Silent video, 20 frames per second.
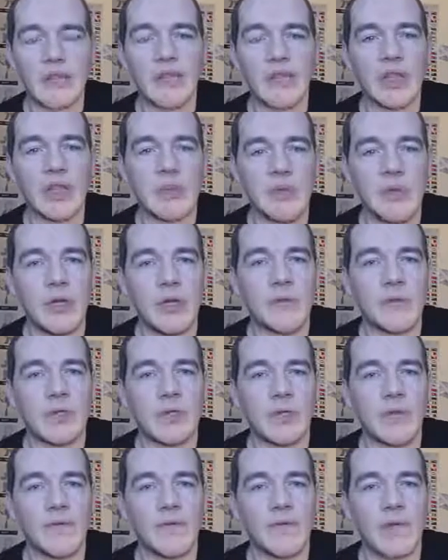can't really put it in
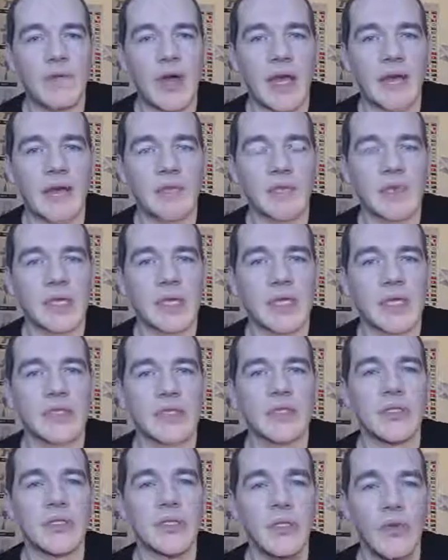my top 5
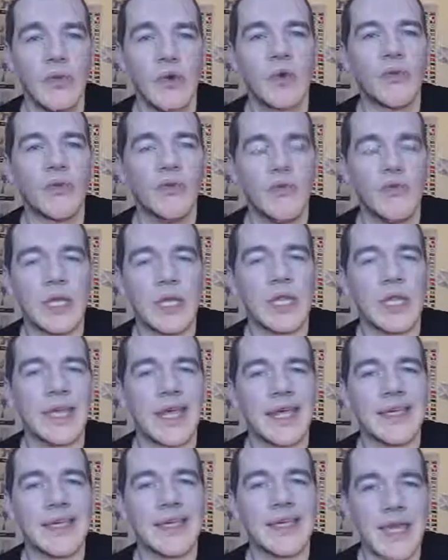because it's not
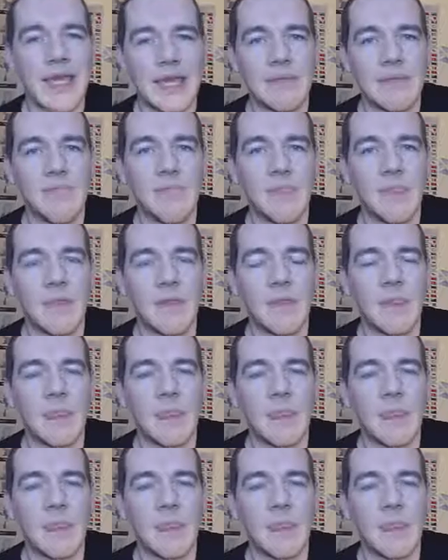really a game.